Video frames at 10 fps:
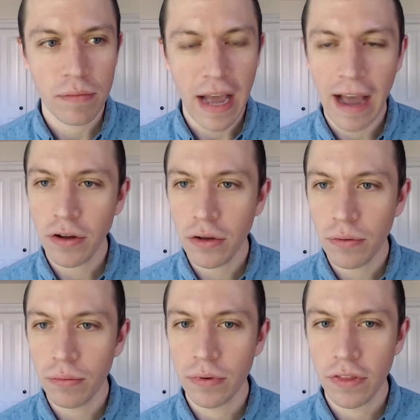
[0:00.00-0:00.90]
how
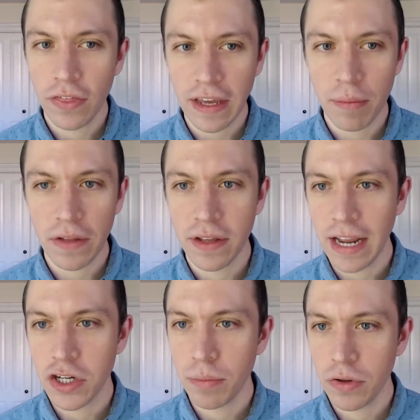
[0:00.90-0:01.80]
you think about the
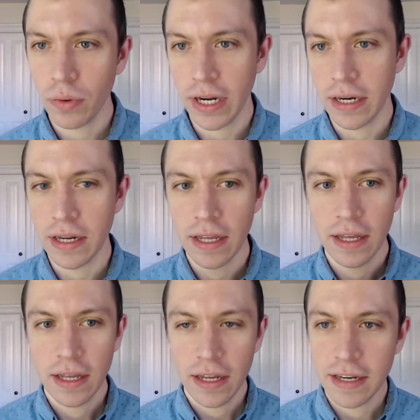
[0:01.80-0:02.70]
nature between
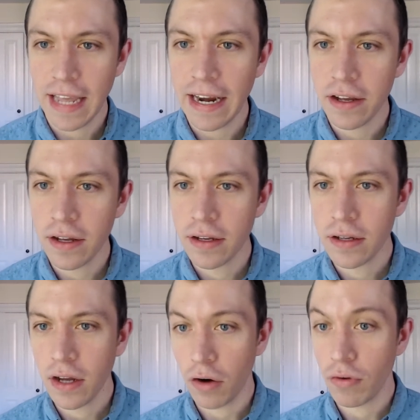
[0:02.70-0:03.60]
data,
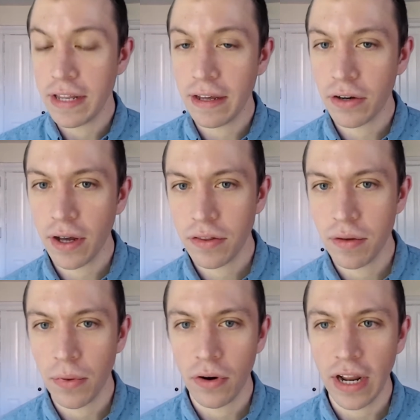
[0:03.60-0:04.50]
a retail
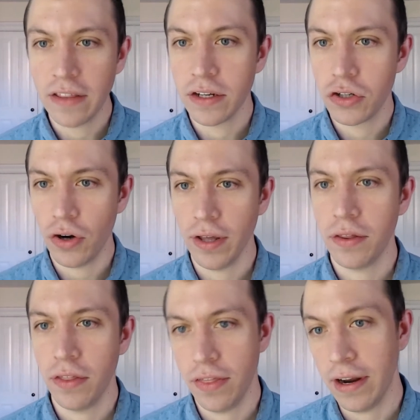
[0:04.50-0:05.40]
customer, and the trust
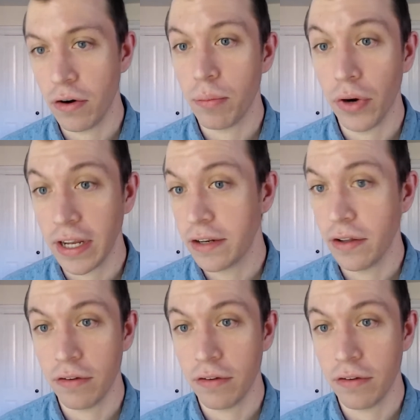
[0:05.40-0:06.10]
they're putting into their